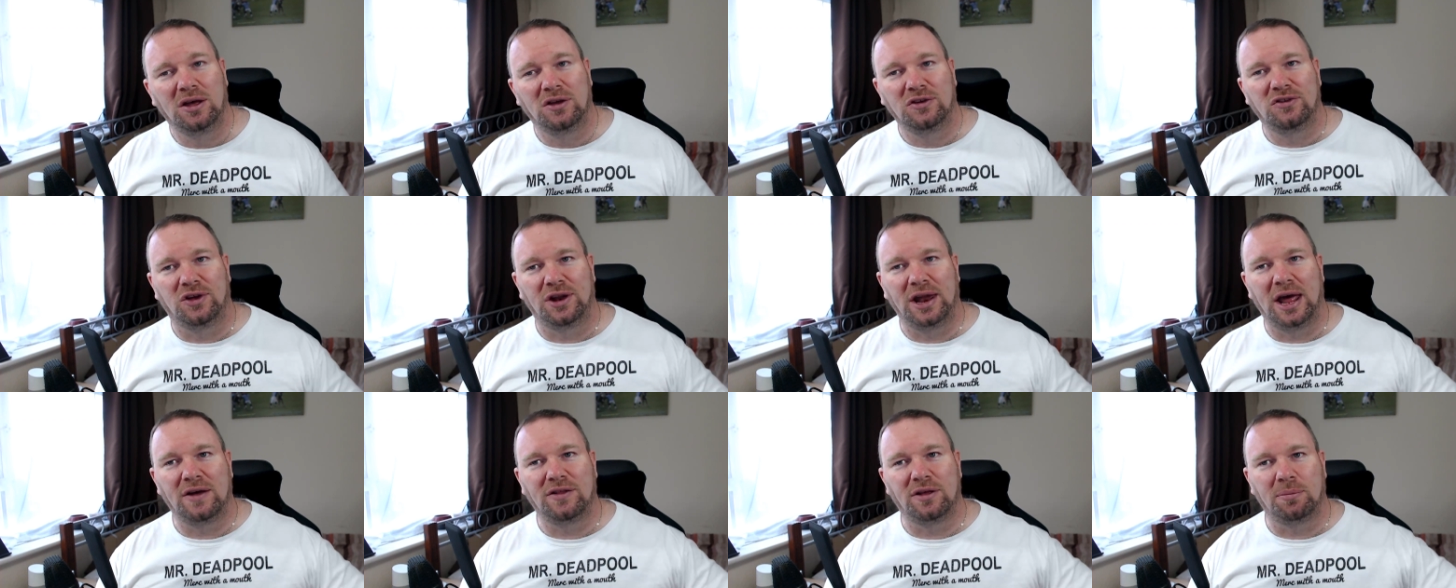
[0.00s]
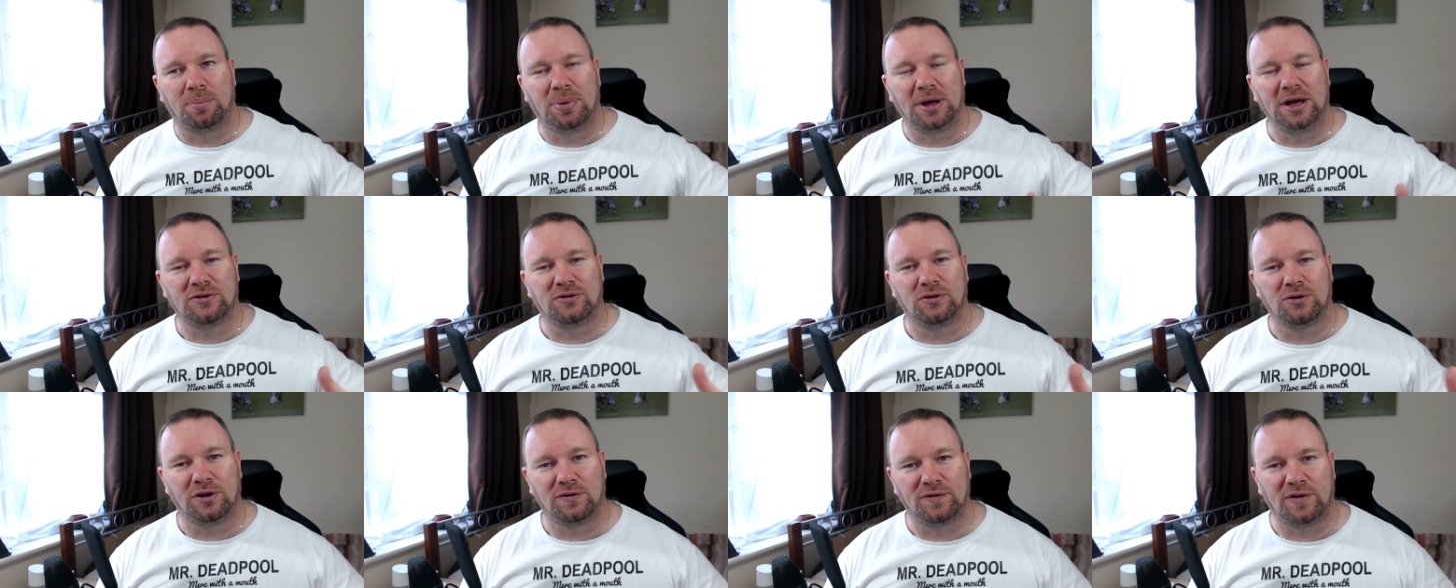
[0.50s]
So now the
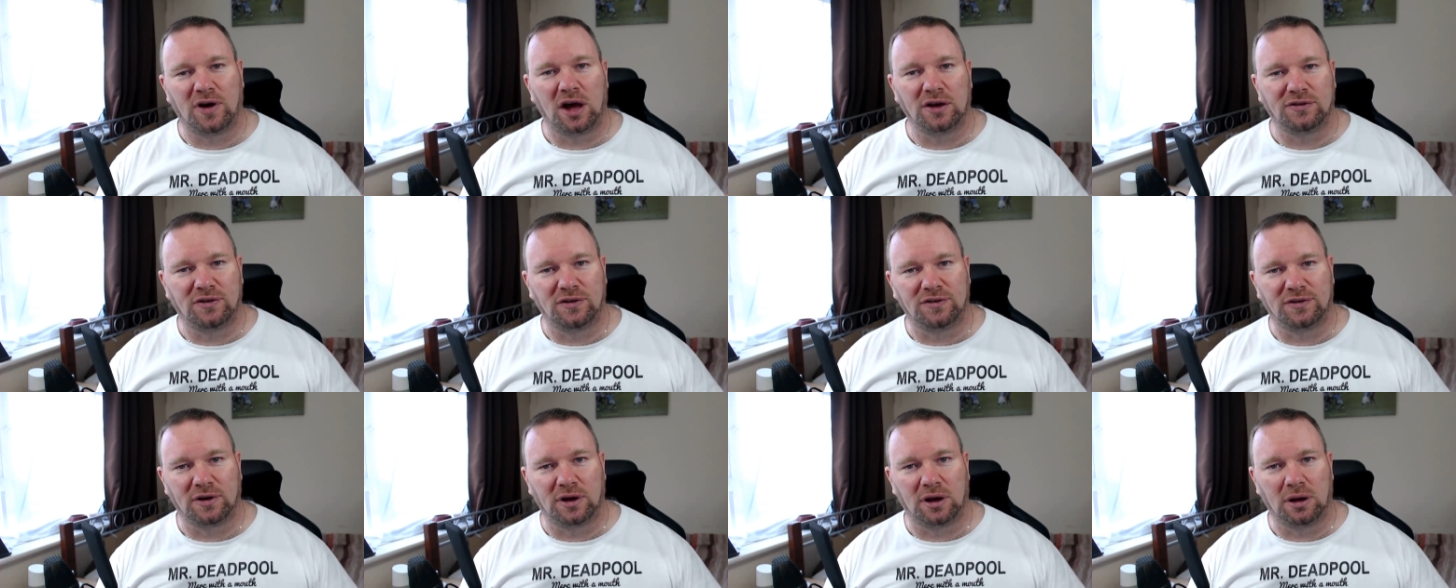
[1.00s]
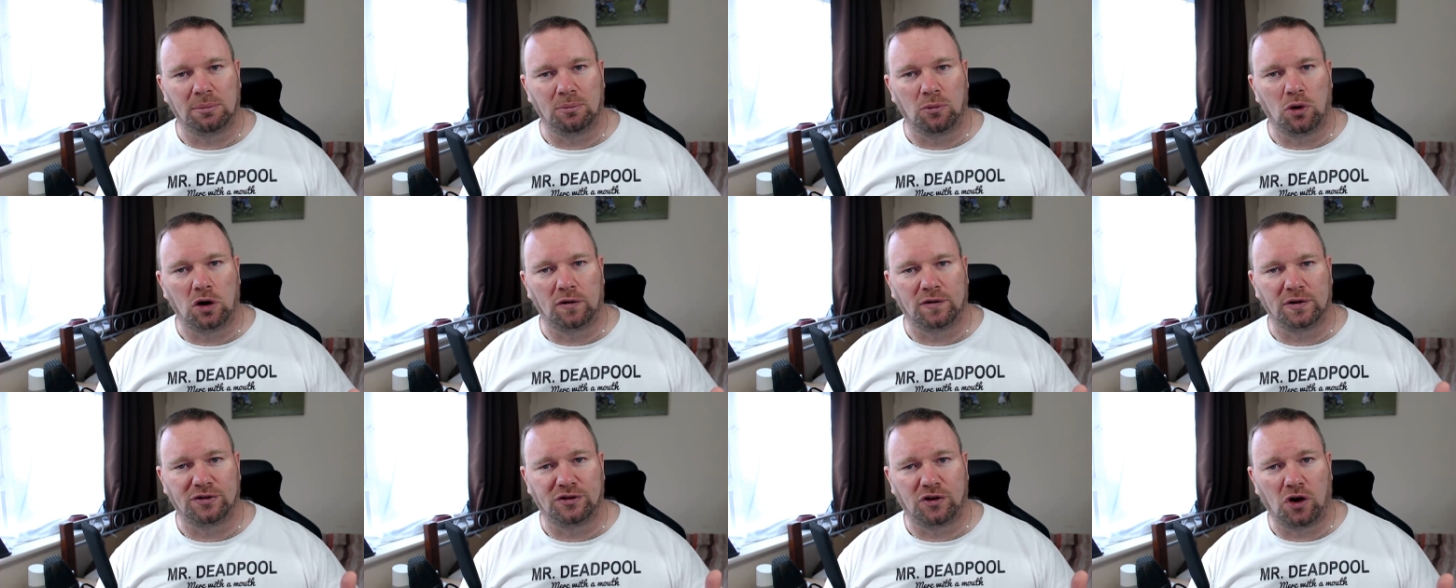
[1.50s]
Pixel devices are
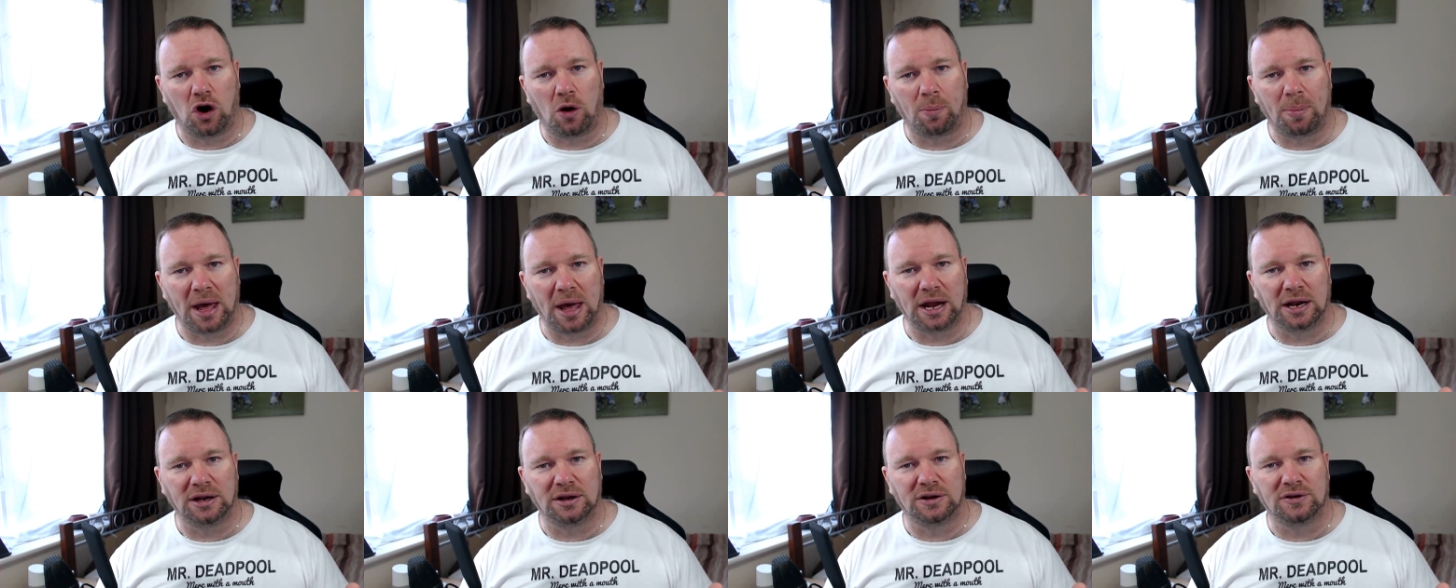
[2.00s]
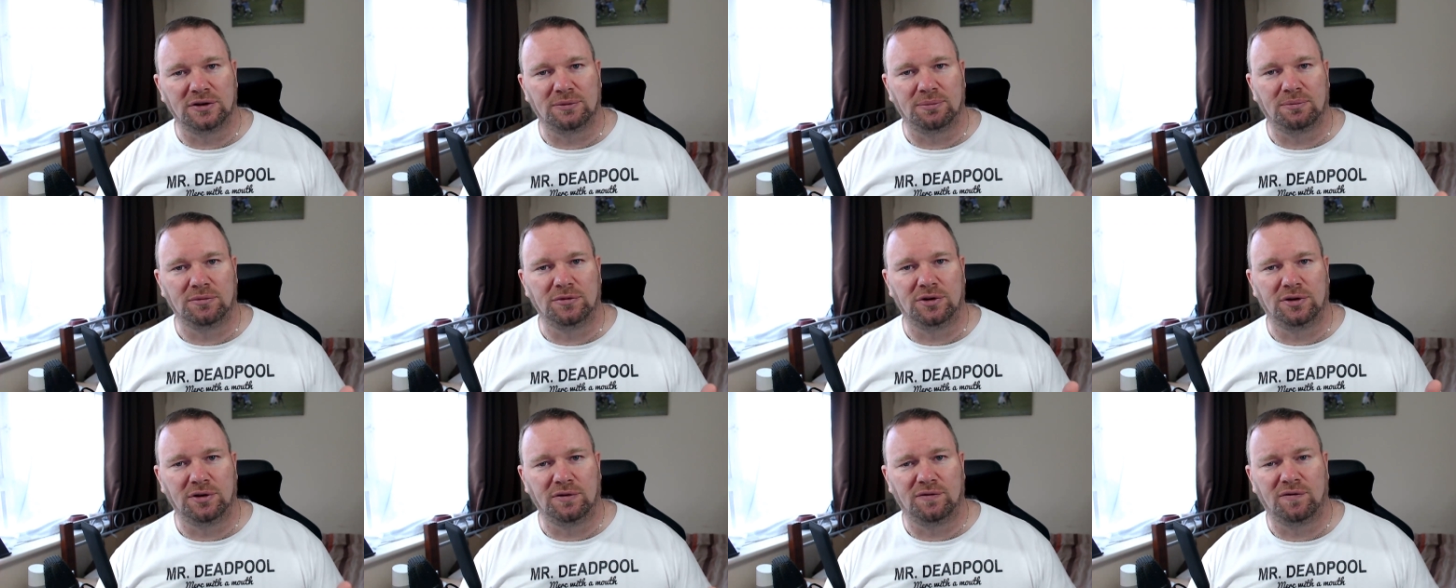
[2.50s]
more of a top-end
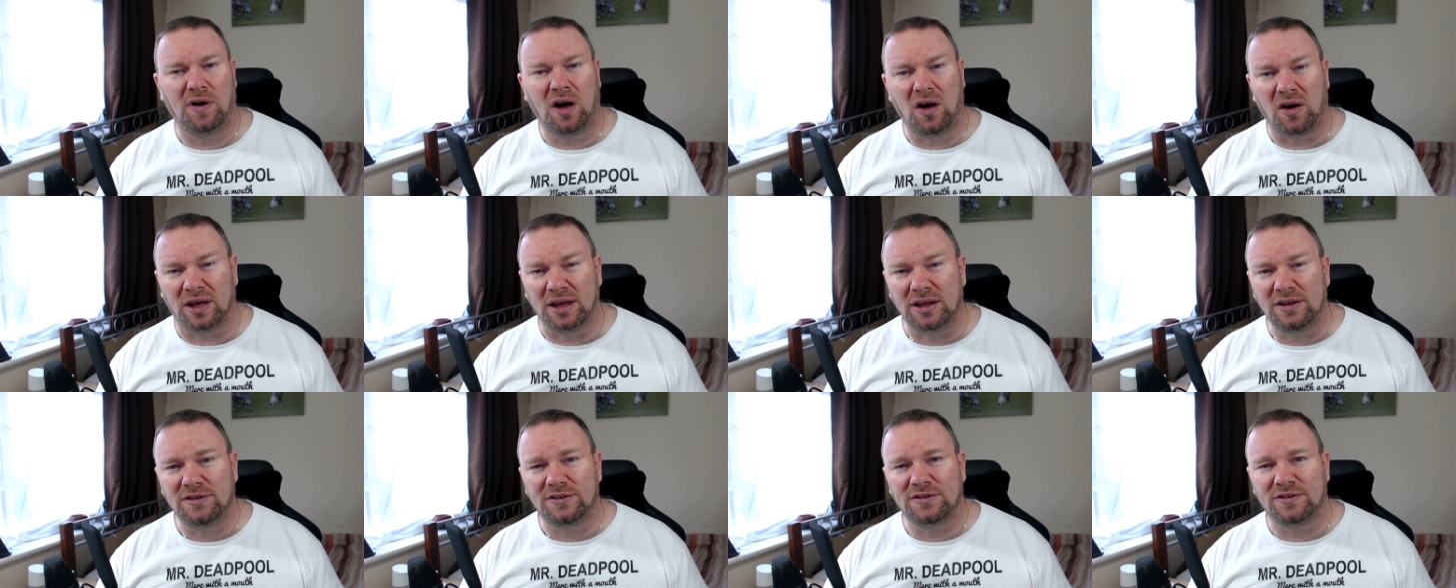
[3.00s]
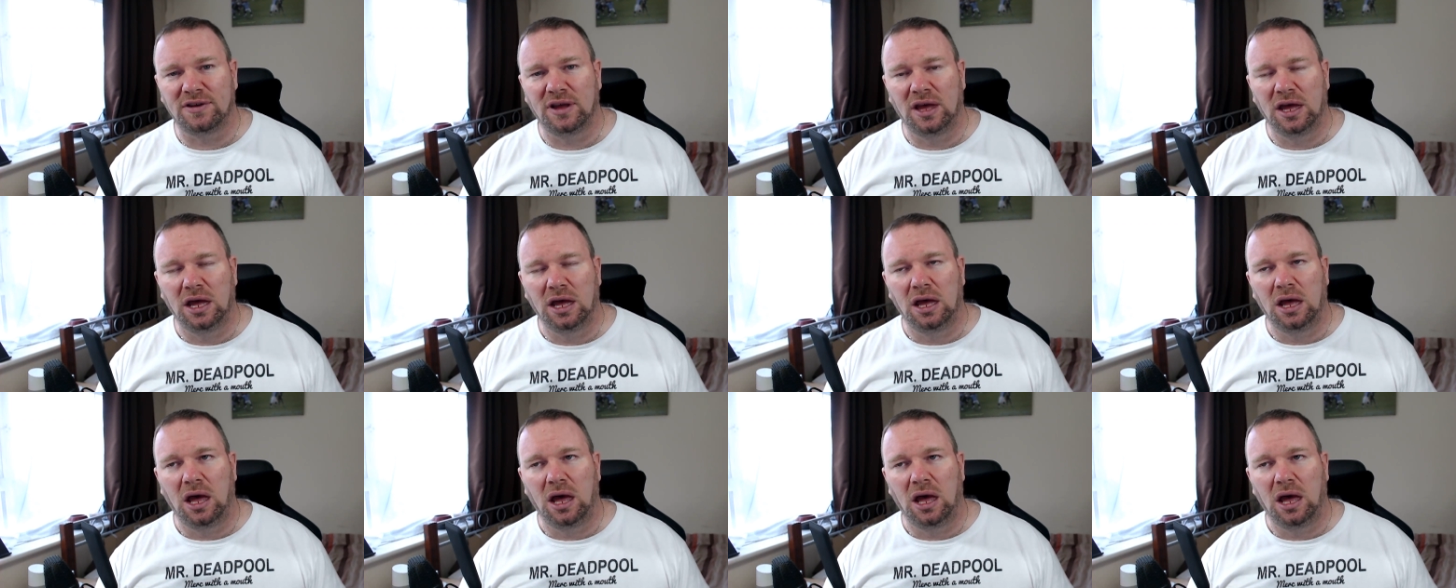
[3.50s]
device,